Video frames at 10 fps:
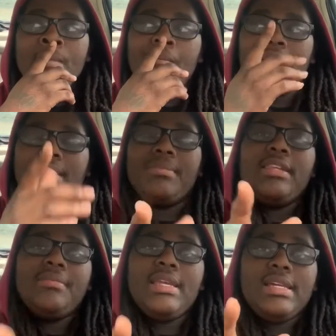But the
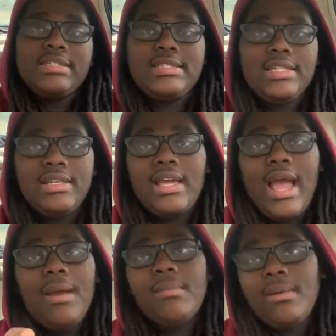thumbnail shit,
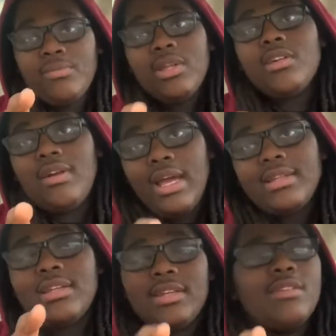I'm really gonna
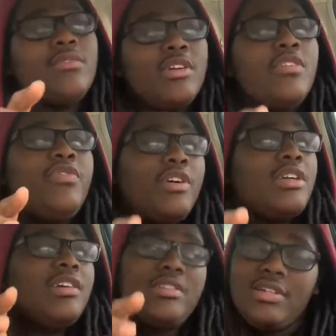have to get a real
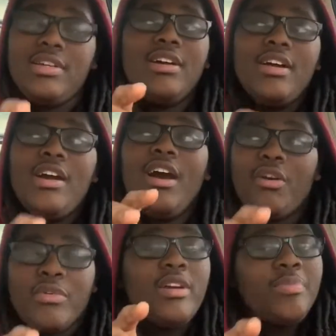fucking,
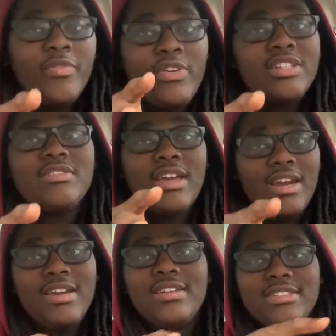a real professional
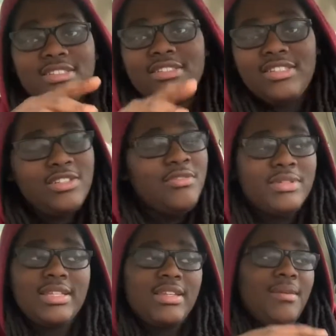editor just to do
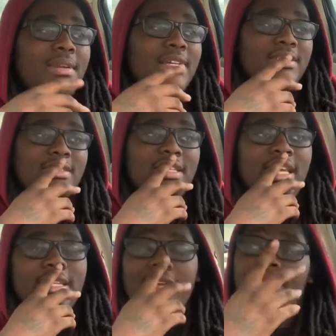with the thumbnails and shit
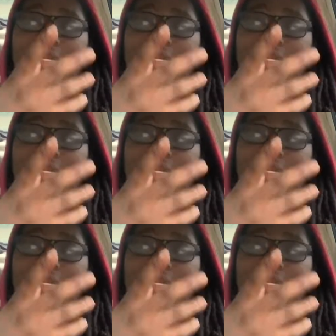like that.